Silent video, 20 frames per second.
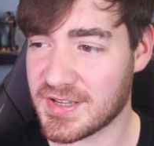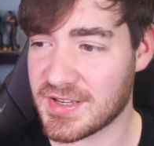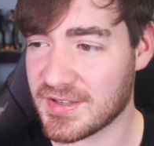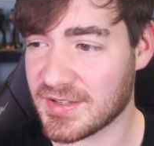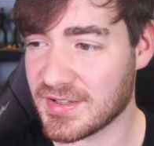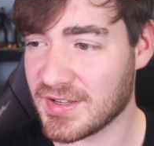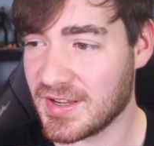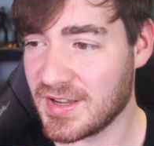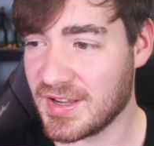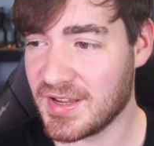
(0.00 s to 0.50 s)

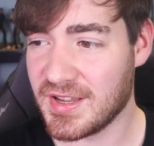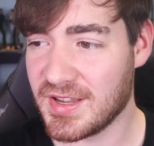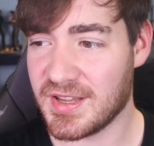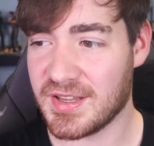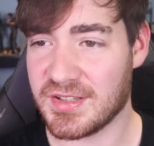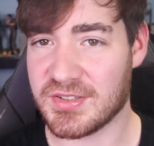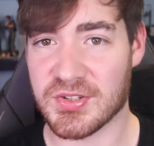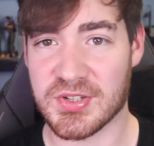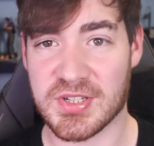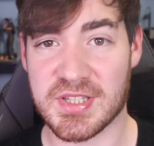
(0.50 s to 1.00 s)
and
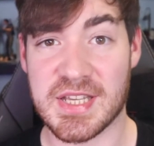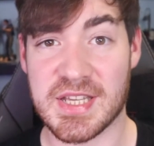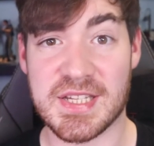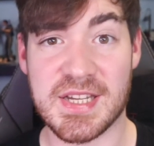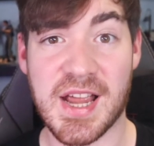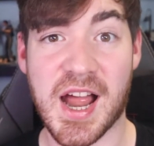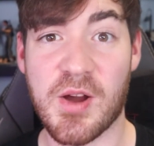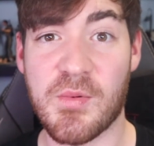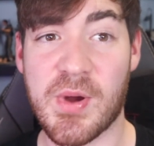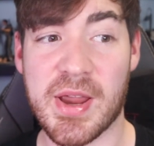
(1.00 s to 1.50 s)
just this
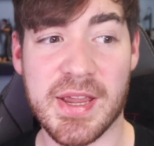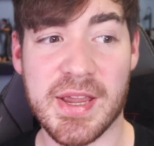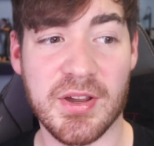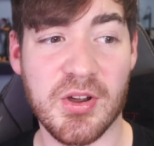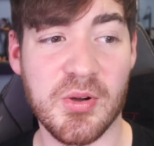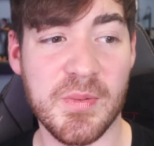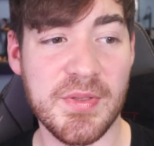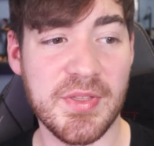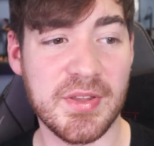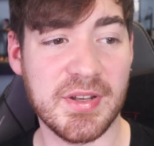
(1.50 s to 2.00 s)
guy
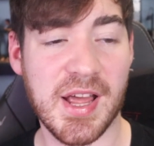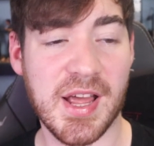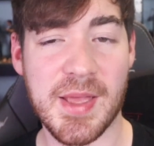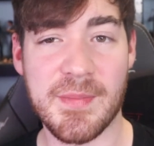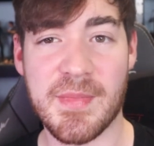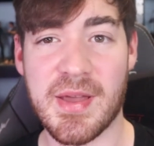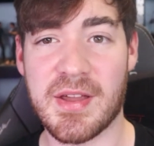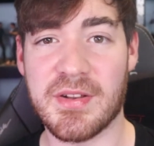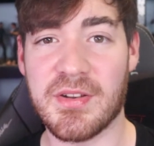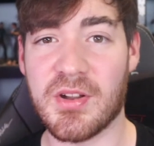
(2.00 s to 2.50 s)
waking up in the
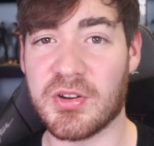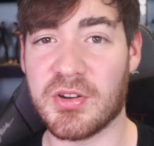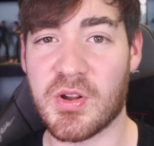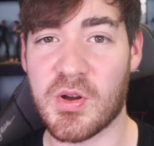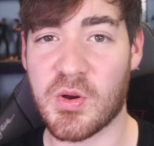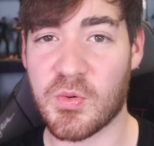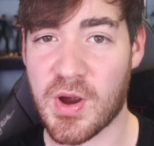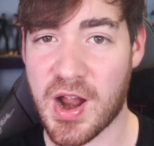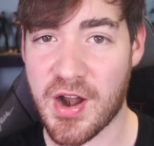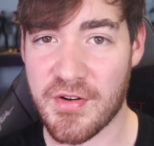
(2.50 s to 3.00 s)
nightmare not
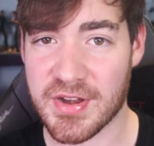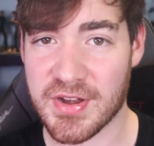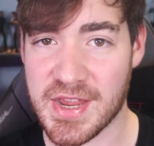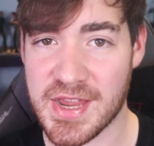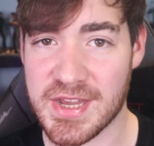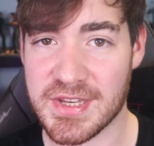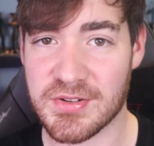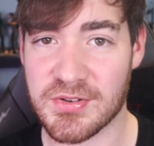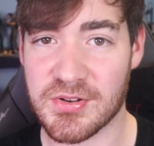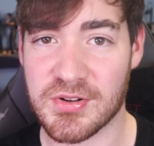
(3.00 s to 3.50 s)
knowing where he
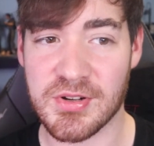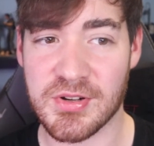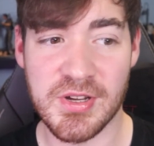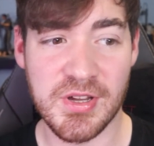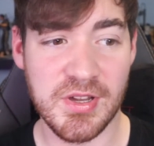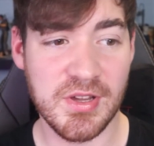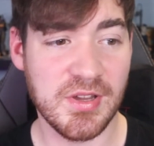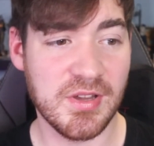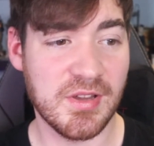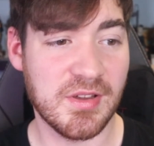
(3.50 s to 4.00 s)
is or
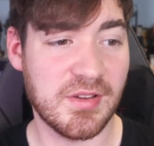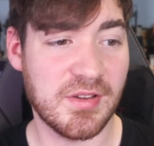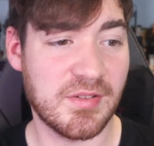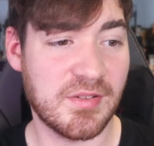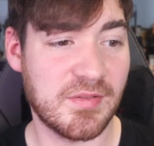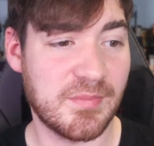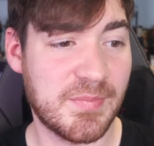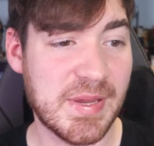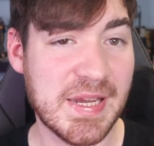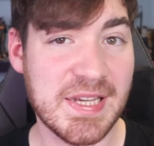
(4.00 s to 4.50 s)

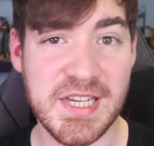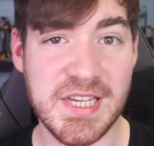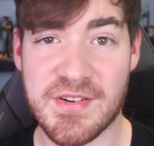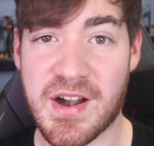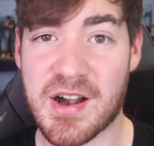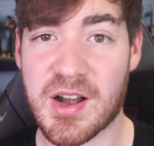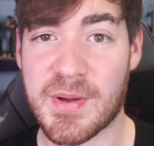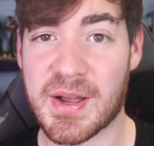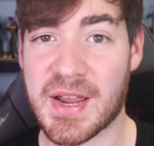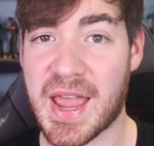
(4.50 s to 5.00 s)
being
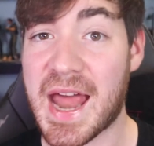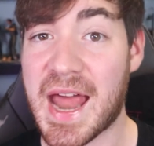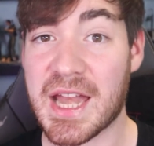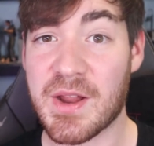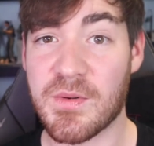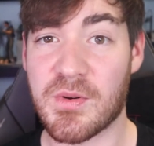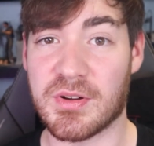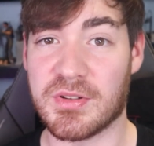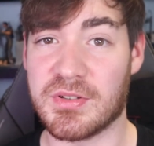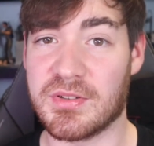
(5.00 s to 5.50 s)
surrounded by
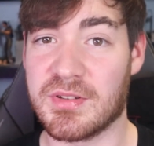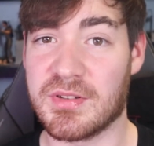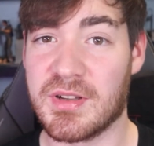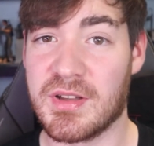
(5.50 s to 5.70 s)
anyone,